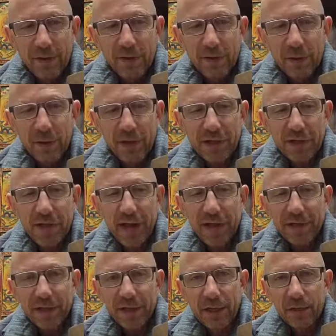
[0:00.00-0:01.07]
So you can get
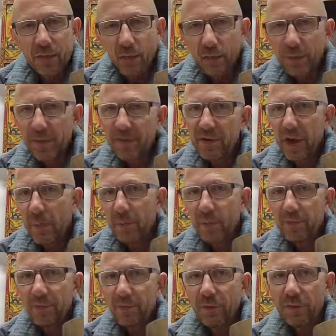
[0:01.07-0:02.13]
an enormous number
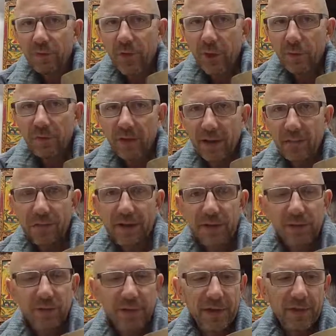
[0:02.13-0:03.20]
of different tones out of each
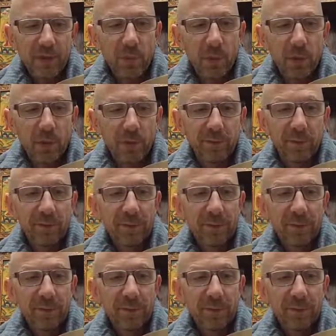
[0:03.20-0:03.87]
of these bowls.